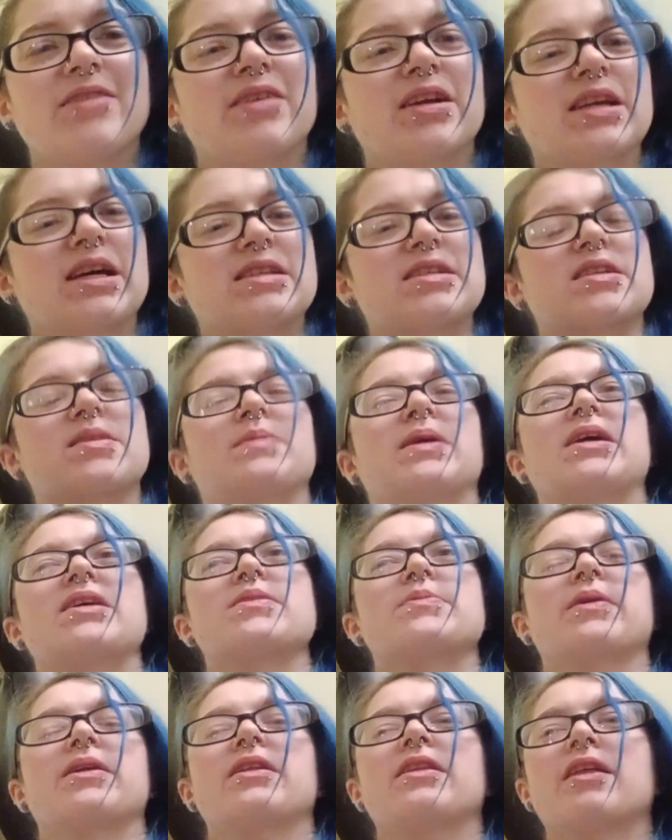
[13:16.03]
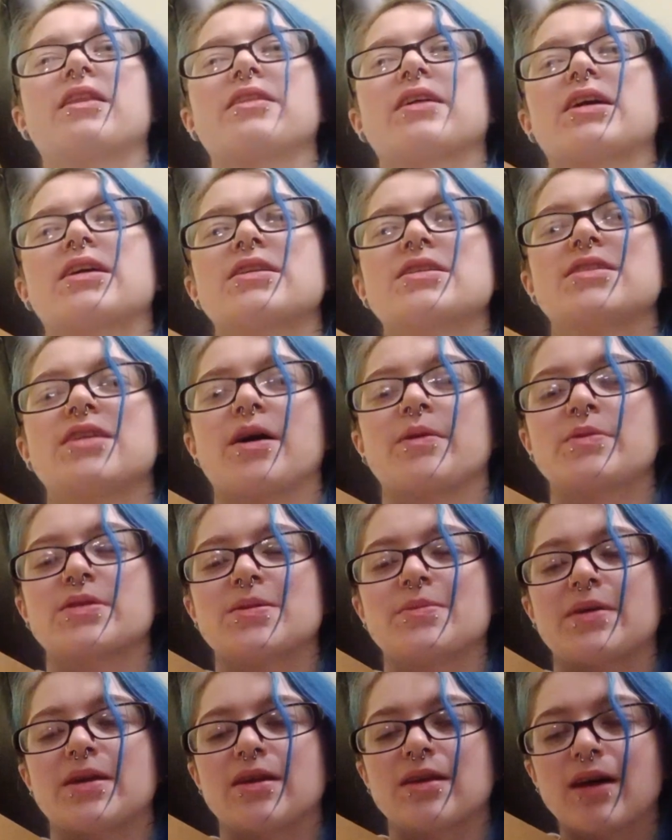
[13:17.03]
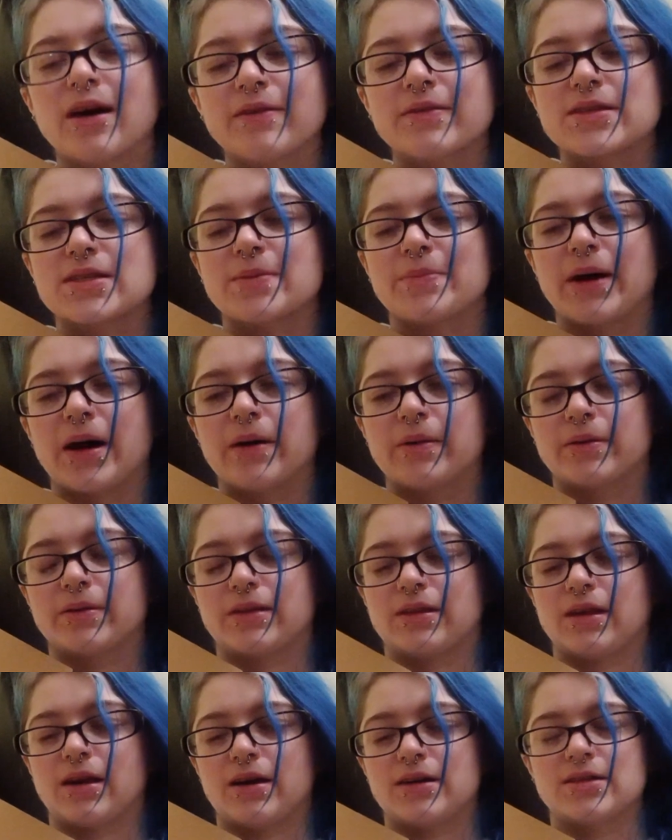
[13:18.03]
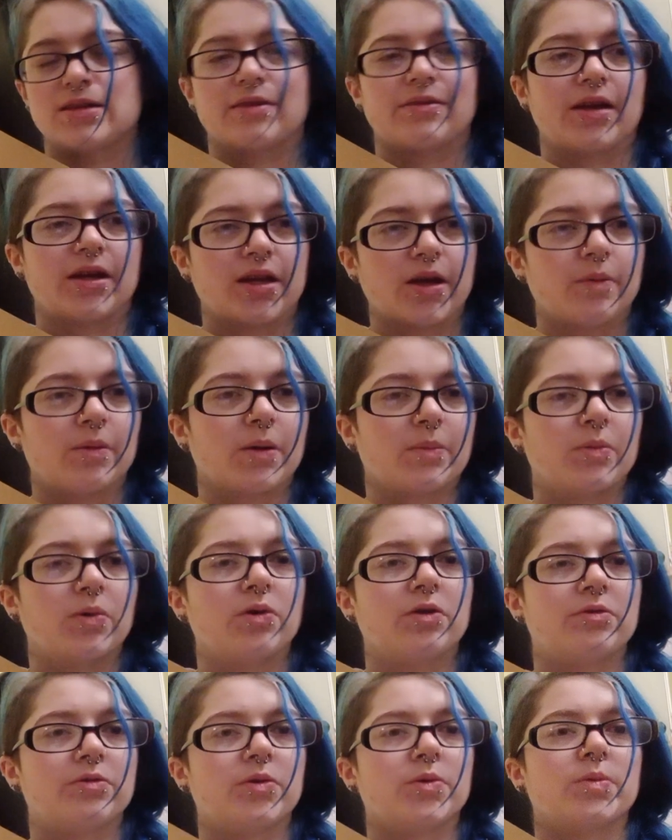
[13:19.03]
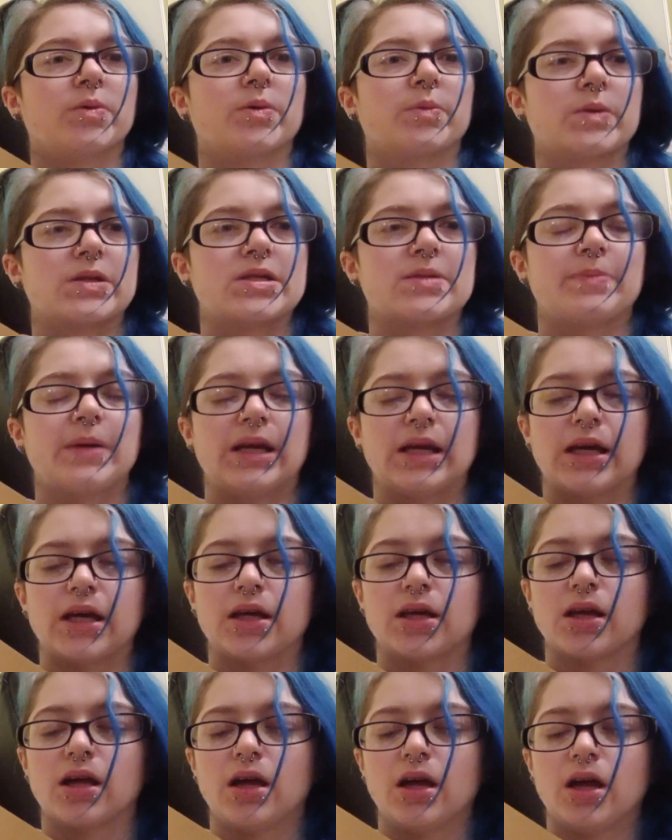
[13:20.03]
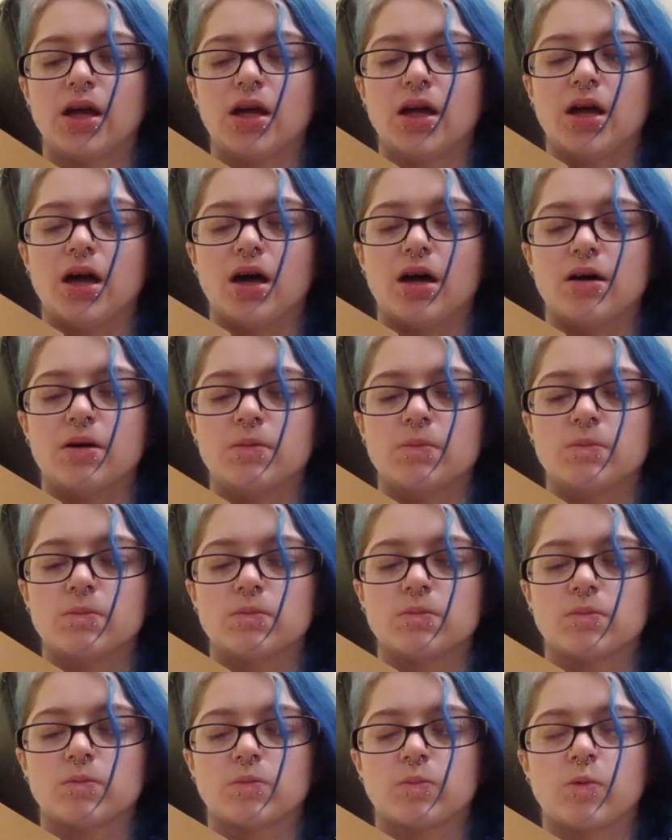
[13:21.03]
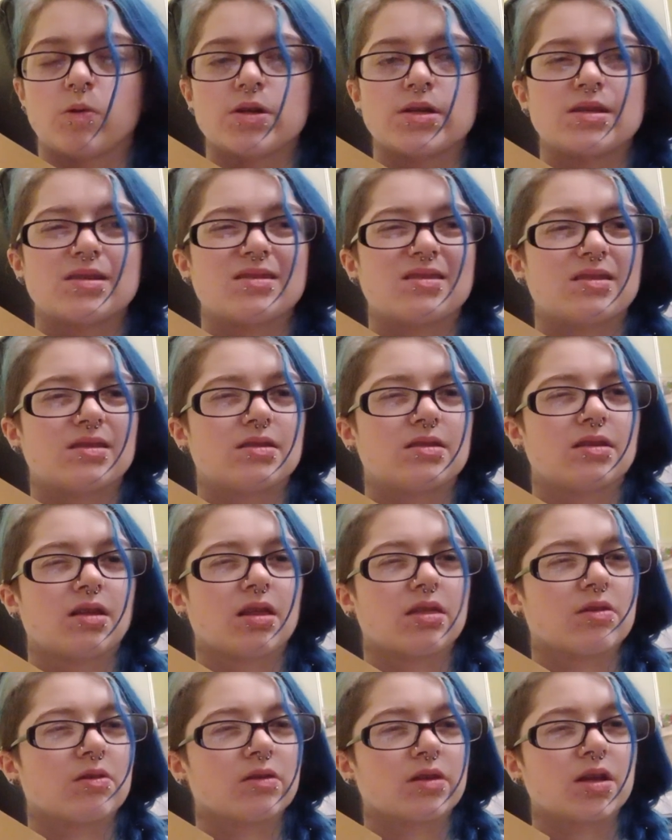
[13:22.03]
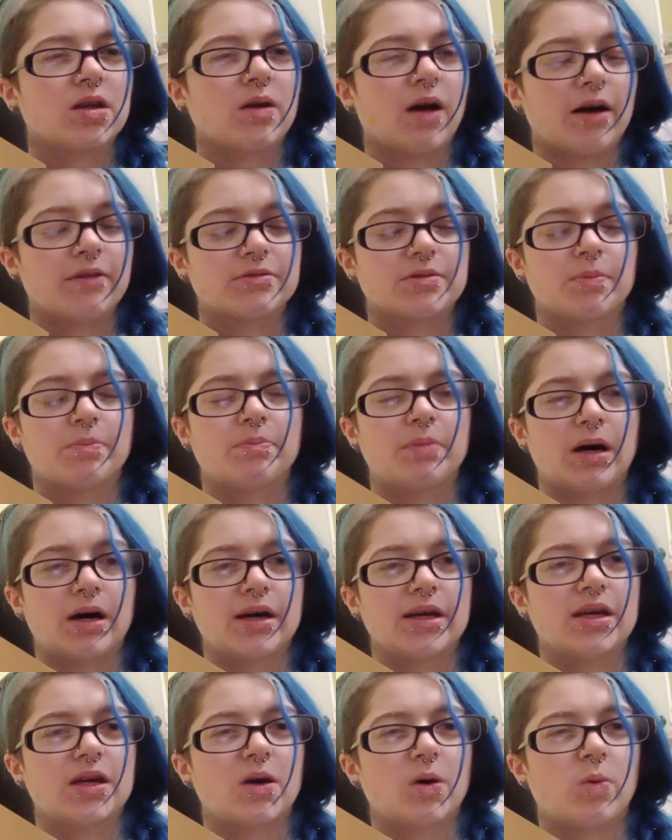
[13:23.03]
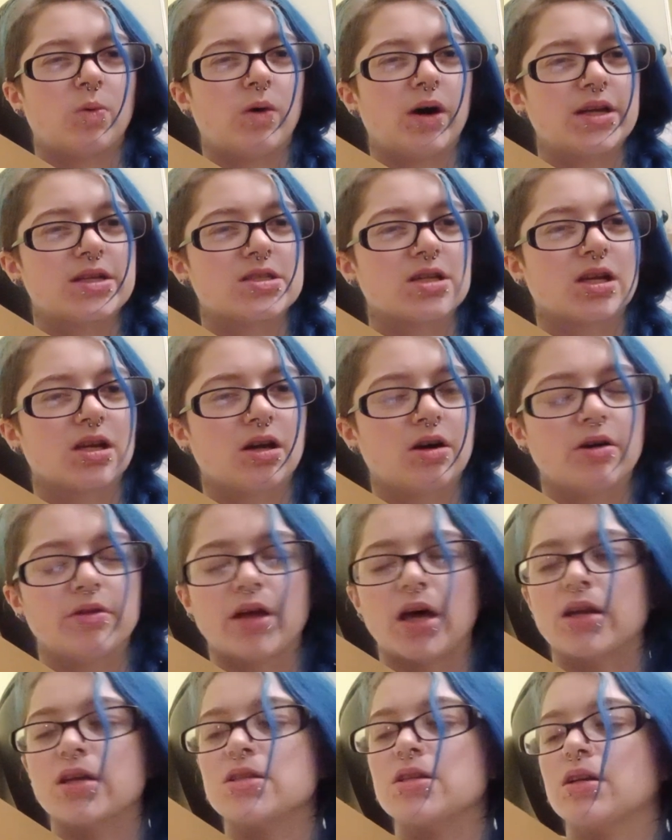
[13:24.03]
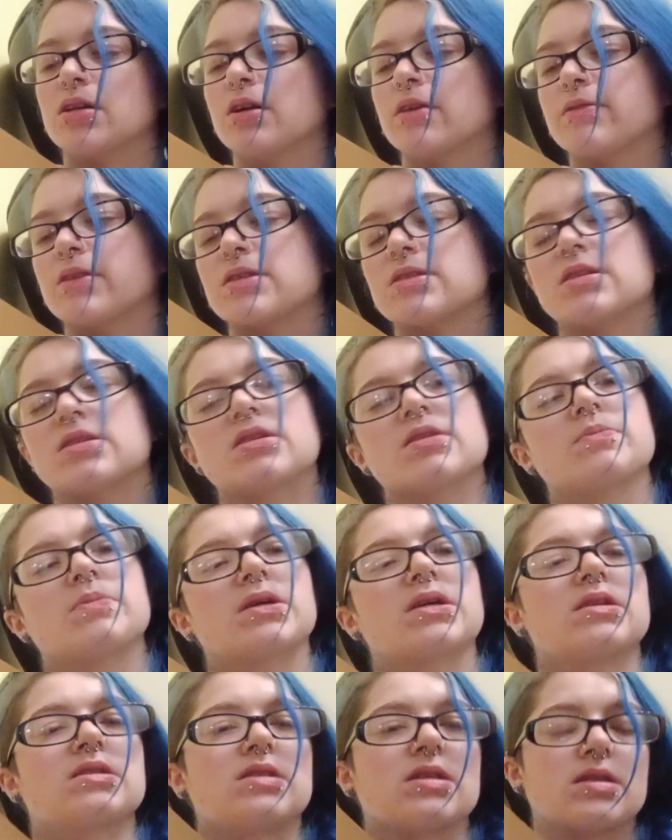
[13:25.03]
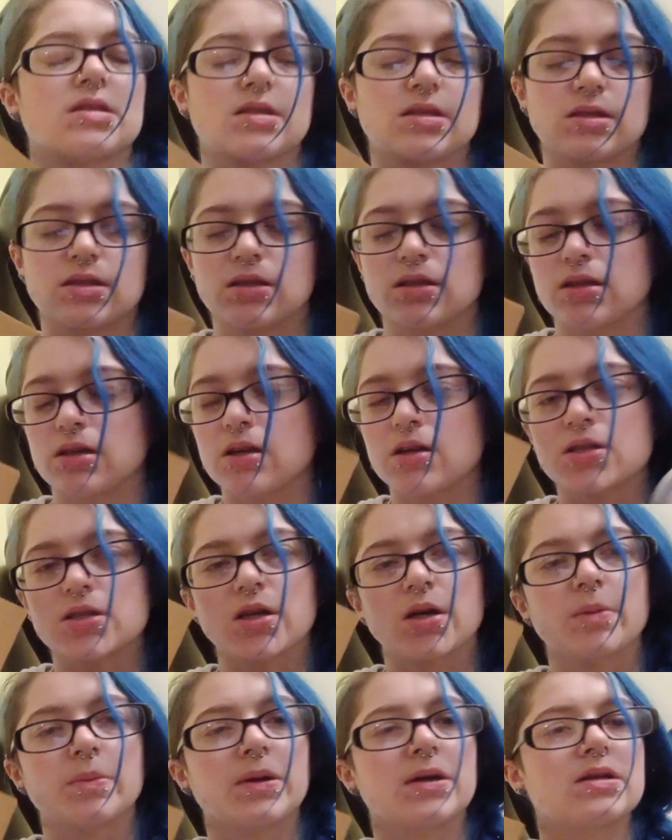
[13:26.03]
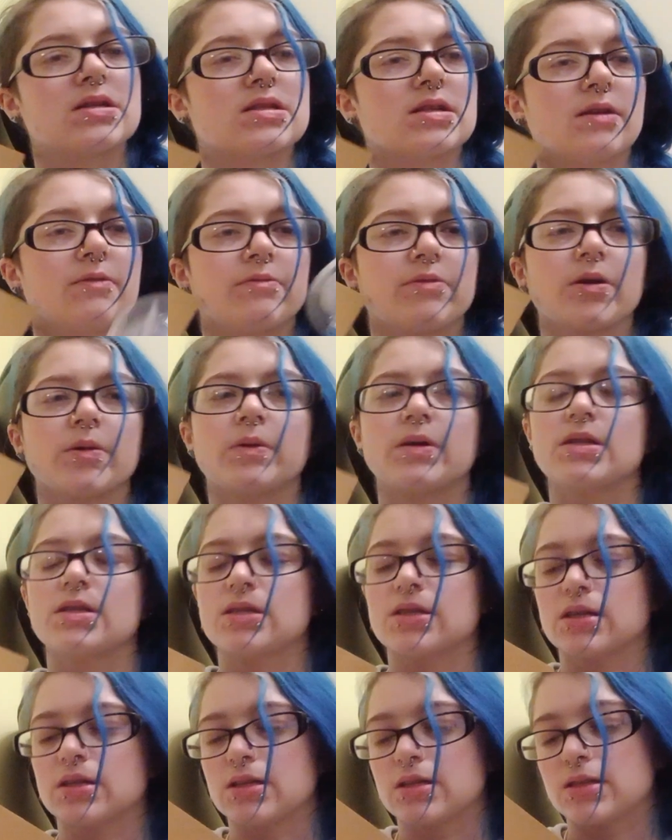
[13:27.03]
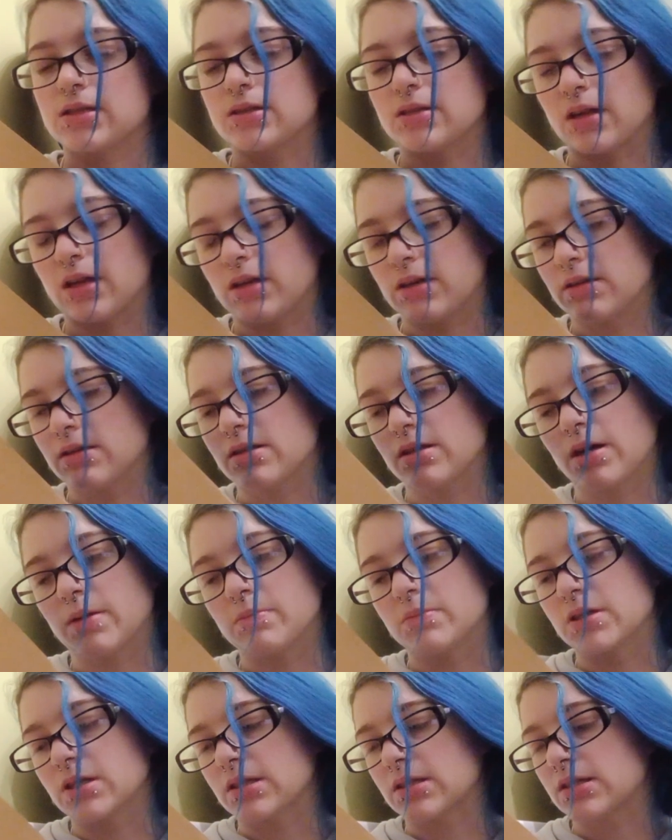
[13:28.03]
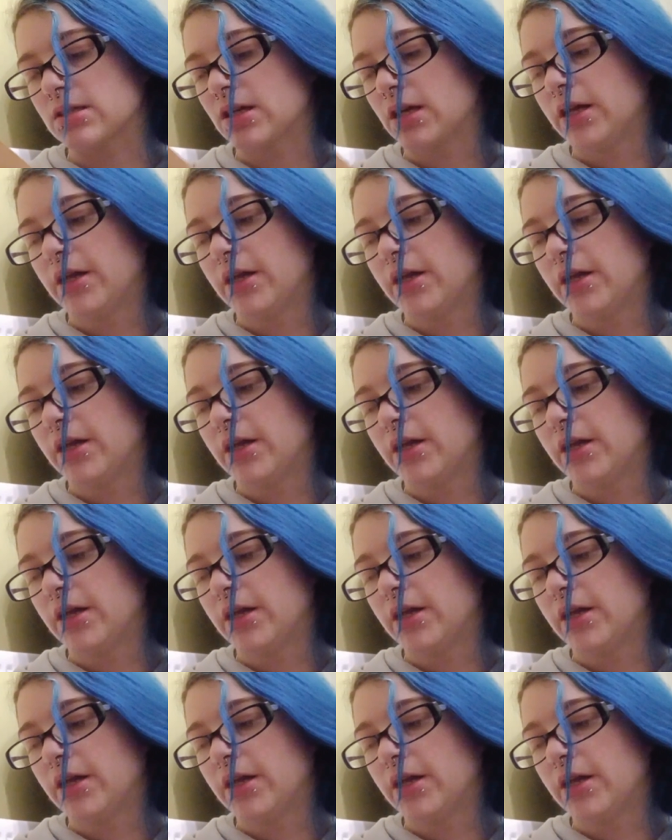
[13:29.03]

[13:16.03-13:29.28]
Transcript: fantastic to me, because one of the things that I was a bit nervous about with the idea of like going more forward with spinning was the thought that you have to buy quite a lot. And I don't know if this is just because it's YouTubers and influencers, and I'm just